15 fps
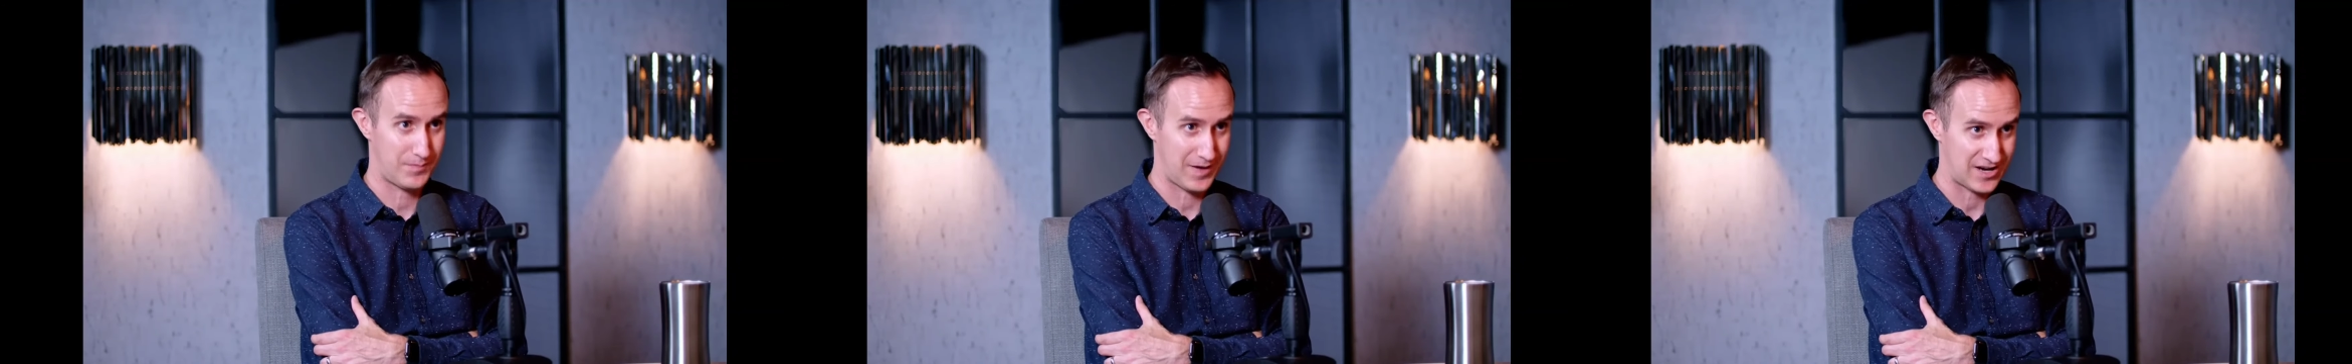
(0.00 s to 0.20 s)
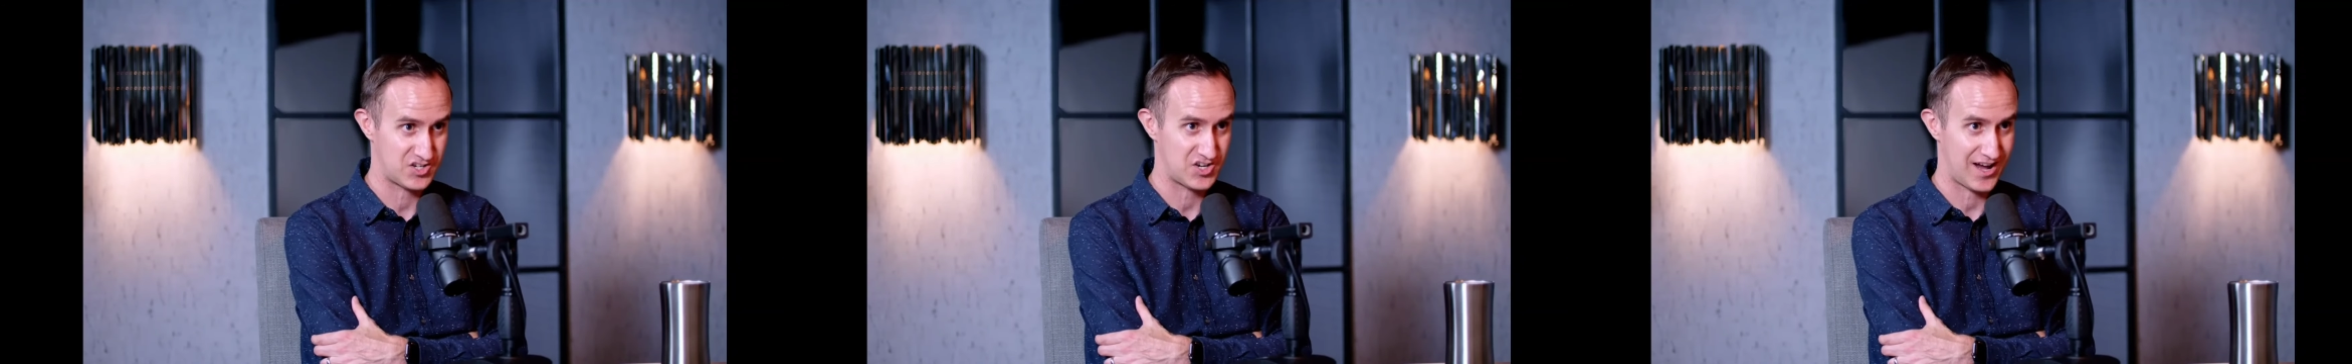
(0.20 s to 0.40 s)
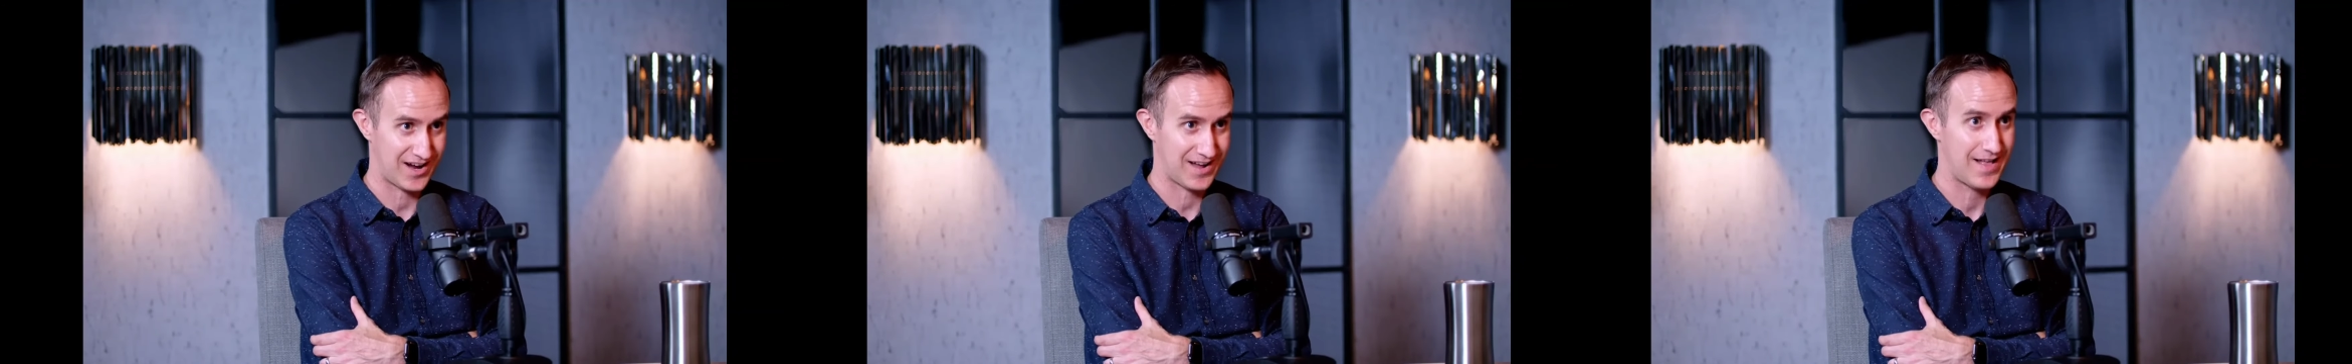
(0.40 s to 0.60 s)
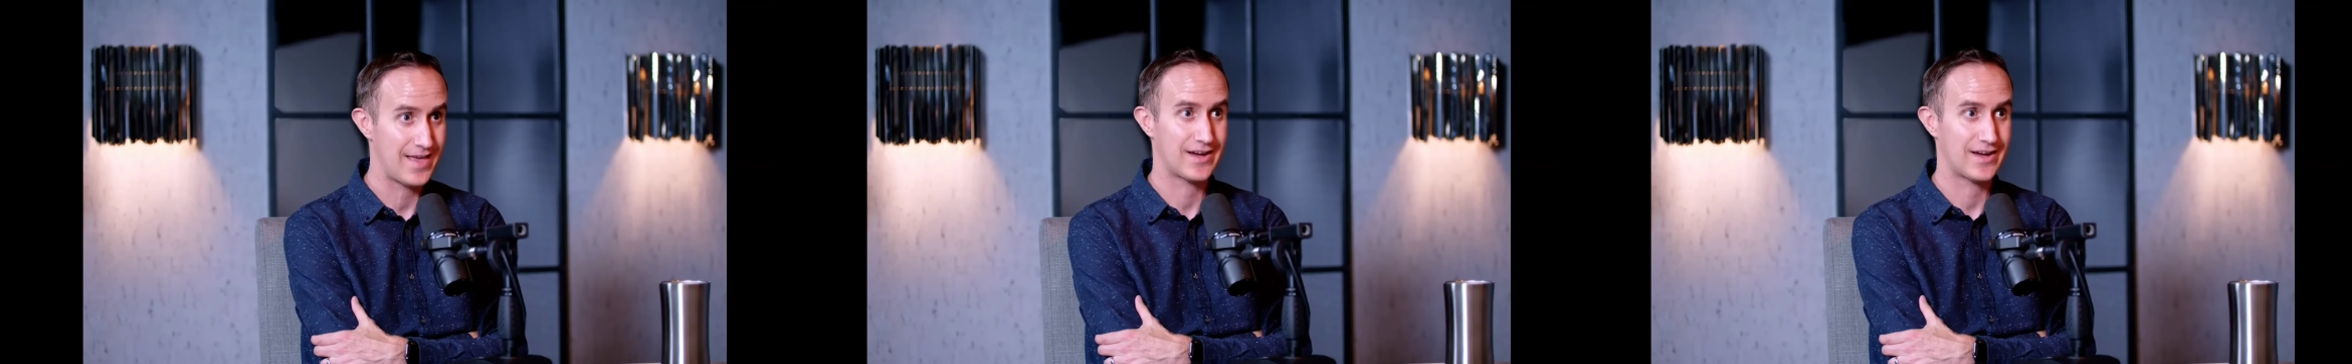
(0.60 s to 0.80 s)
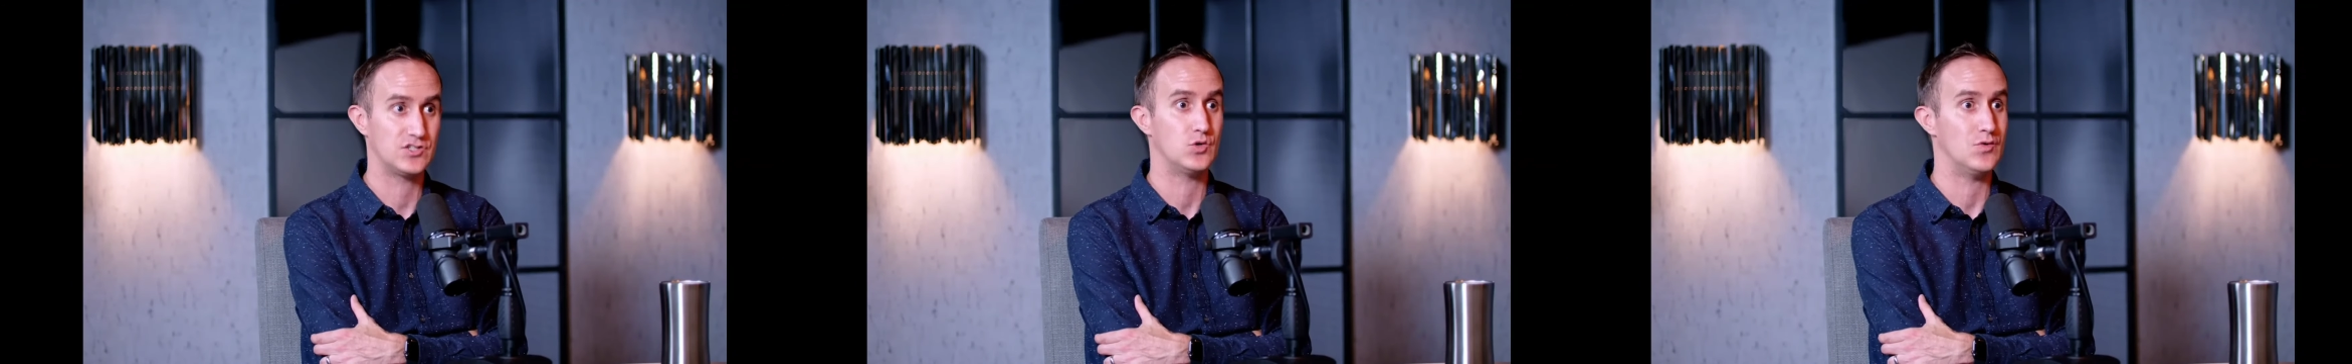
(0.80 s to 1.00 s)
paycheck,
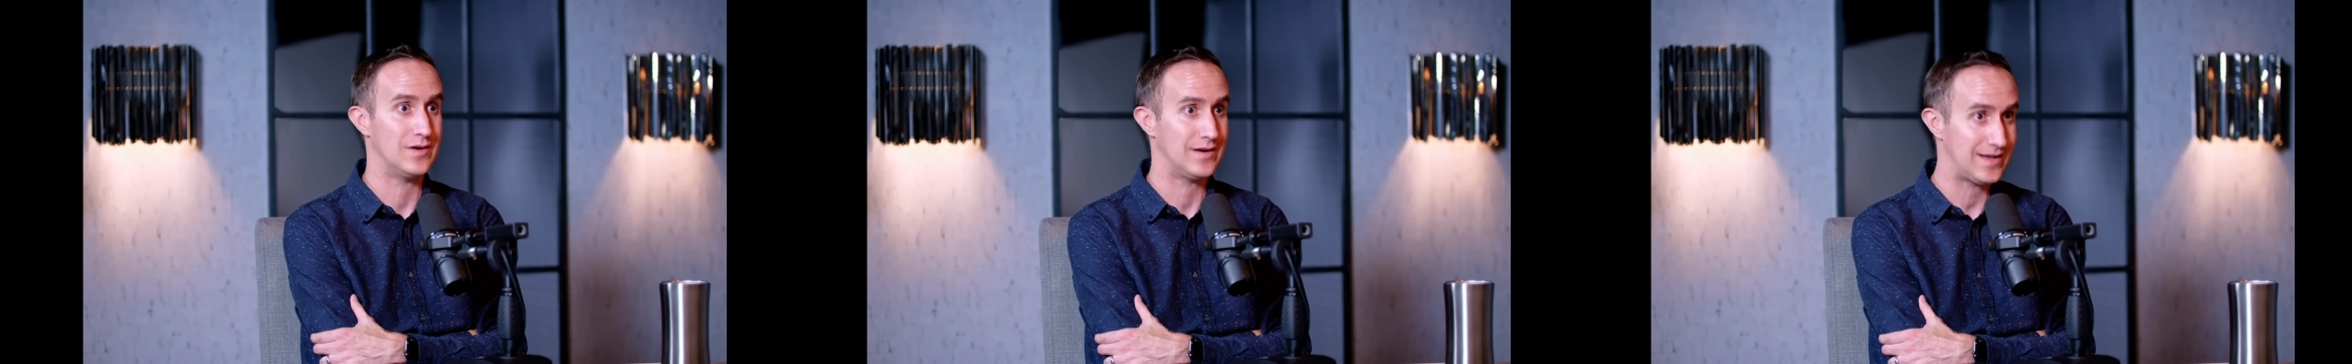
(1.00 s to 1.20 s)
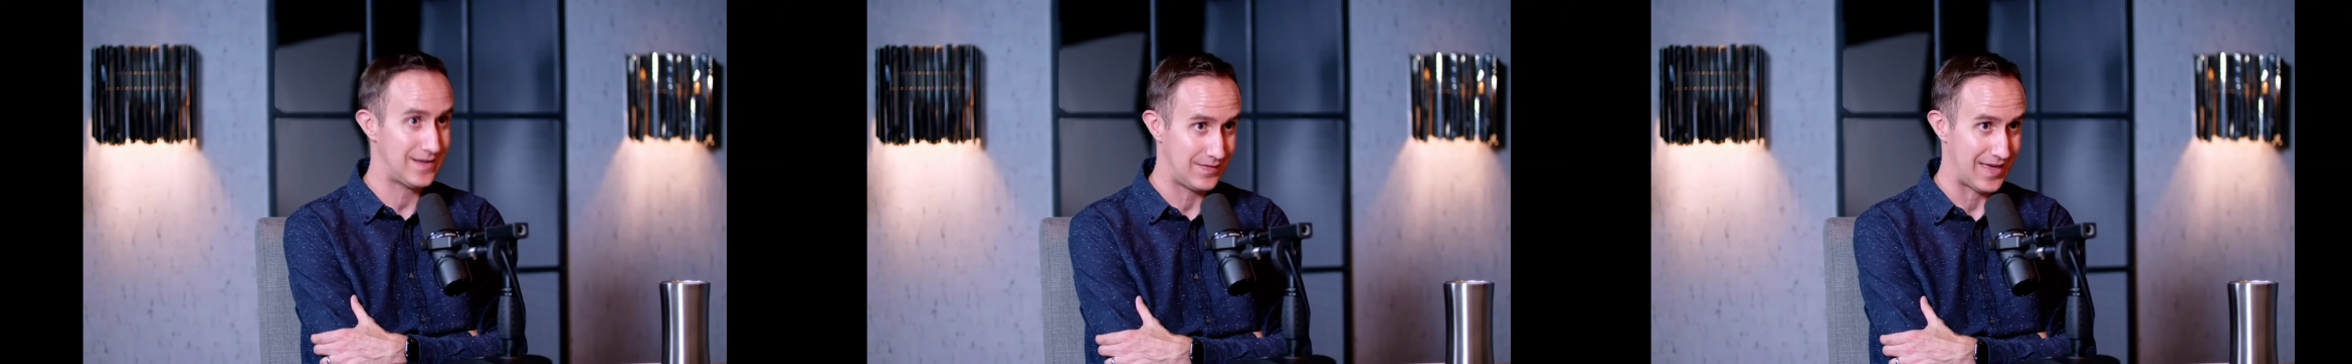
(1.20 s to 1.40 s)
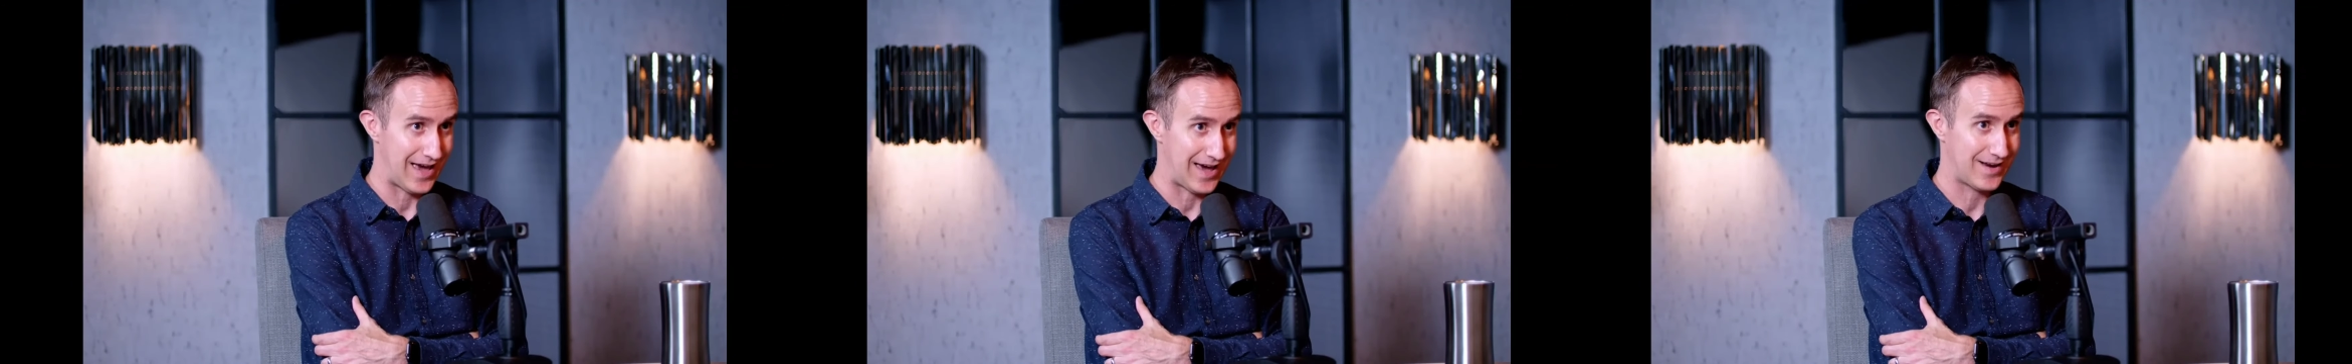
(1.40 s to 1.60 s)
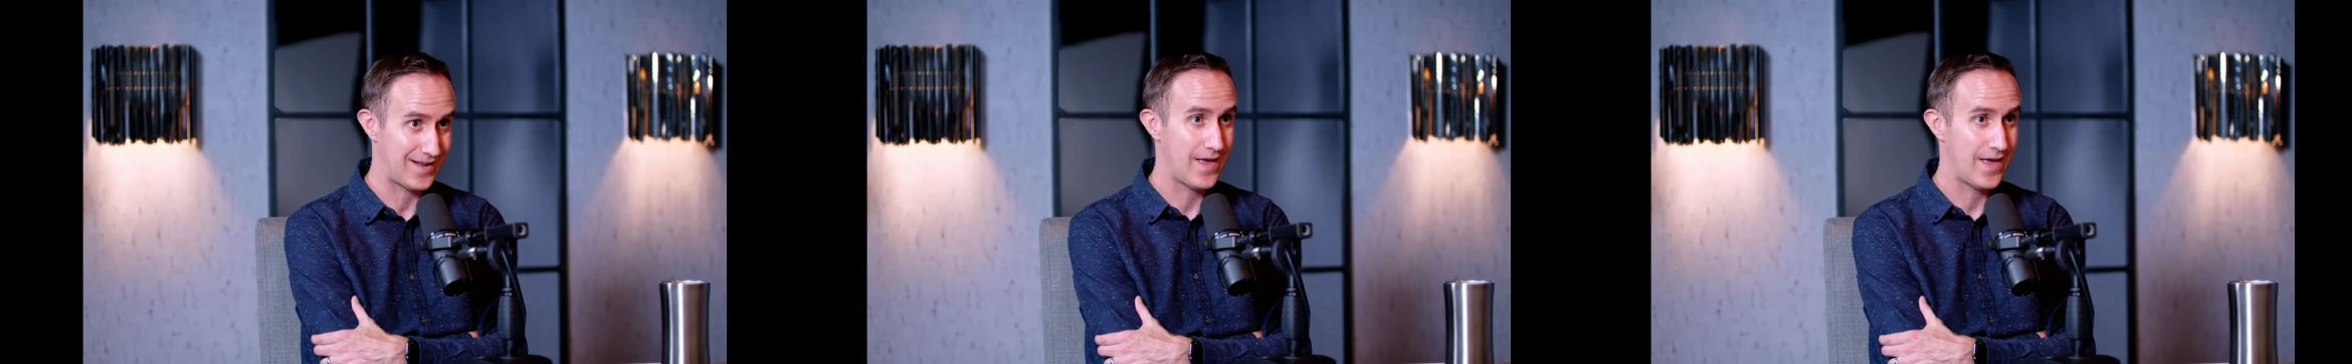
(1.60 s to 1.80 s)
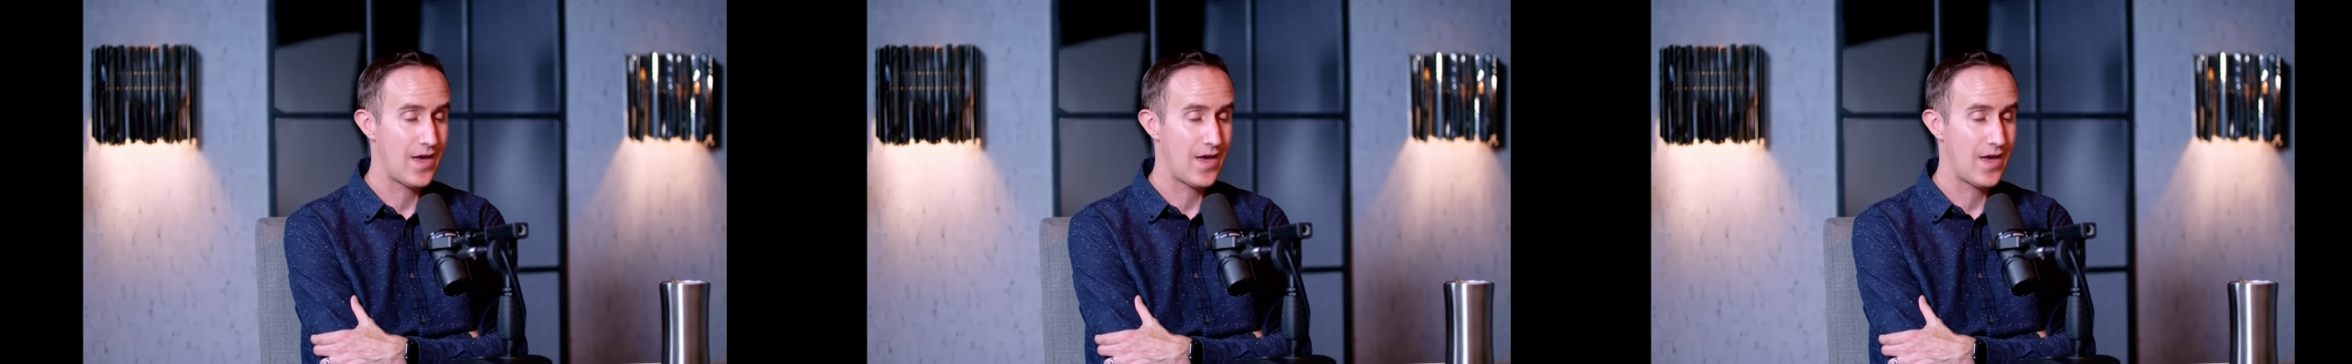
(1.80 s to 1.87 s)
because you need that.